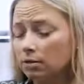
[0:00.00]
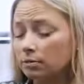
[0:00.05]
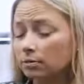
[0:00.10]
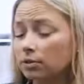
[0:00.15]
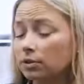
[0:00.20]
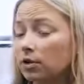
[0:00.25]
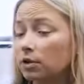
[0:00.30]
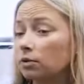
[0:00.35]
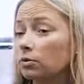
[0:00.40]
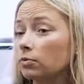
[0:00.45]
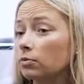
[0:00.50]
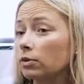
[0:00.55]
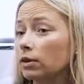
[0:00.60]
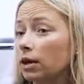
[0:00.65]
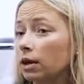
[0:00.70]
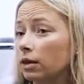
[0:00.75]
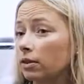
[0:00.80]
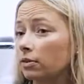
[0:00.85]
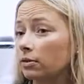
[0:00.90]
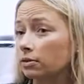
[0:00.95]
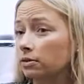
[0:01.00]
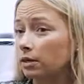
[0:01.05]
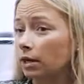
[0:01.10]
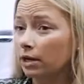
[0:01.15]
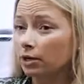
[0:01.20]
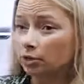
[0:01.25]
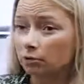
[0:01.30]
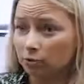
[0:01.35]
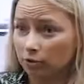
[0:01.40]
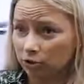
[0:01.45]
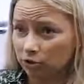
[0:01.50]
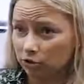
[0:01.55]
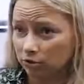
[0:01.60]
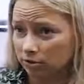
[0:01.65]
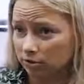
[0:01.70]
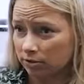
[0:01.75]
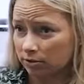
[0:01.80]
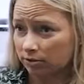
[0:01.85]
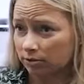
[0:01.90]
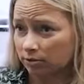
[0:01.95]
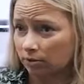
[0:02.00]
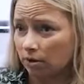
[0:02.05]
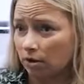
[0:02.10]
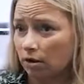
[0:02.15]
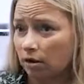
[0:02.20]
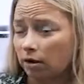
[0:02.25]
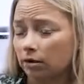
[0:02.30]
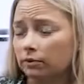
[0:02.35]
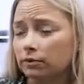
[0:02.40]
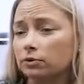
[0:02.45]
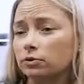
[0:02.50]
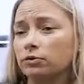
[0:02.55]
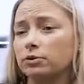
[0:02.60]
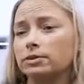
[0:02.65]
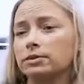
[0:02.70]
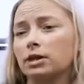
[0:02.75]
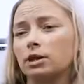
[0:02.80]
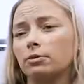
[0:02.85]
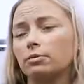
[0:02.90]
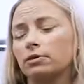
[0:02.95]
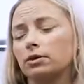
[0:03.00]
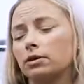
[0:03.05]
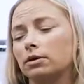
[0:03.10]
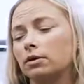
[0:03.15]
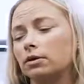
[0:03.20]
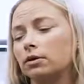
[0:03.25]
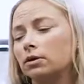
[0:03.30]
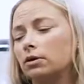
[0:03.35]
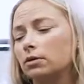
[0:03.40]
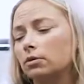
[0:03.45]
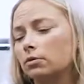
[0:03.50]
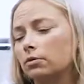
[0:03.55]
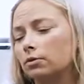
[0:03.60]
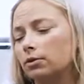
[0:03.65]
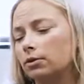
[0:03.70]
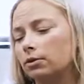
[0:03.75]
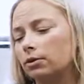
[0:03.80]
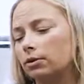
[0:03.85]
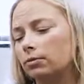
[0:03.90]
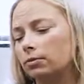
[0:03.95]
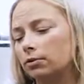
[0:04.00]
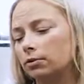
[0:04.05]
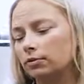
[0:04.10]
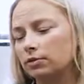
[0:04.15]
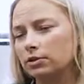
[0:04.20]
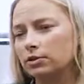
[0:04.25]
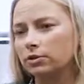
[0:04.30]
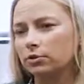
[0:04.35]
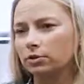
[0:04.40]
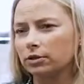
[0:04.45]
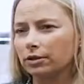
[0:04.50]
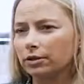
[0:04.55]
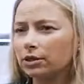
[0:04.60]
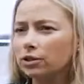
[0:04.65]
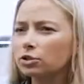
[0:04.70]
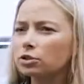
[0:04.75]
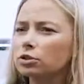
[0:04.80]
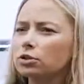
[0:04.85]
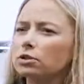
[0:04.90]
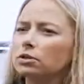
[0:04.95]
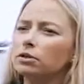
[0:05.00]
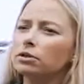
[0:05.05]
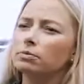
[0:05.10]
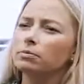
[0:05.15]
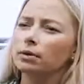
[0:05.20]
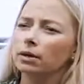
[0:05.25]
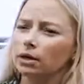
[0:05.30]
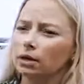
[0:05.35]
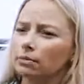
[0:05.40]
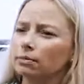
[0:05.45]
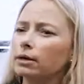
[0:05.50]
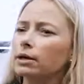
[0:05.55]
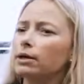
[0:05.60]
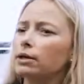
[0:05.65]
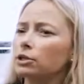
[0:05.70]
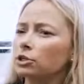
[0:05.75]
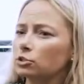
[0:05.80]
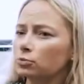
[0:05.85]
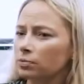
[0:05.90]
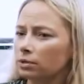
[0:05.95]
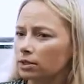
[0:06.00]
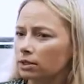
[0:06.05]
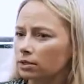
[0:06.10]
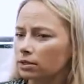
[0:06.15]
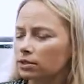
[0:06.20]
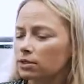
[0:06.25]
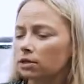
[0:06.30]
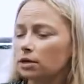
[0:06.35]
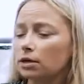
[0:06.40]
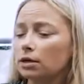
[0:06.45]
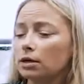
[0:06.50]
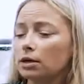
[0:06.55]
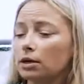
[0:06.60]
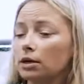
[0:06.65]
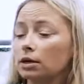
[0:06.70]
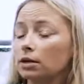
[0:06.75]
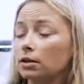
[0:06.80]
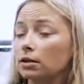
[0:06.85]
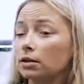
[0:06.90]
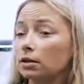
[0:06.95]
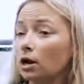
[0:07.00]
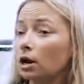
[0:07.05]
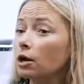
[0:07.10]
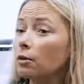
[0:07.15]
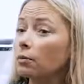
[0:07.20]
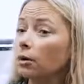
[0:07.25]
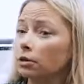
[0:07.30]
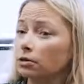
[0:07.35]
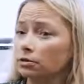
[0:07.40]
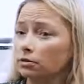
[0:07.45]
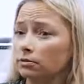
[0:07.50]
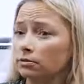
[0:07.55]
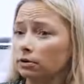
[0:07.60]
But then there's an acupuncturist involved who is helping with improving circulation, pain management, and a chiropractor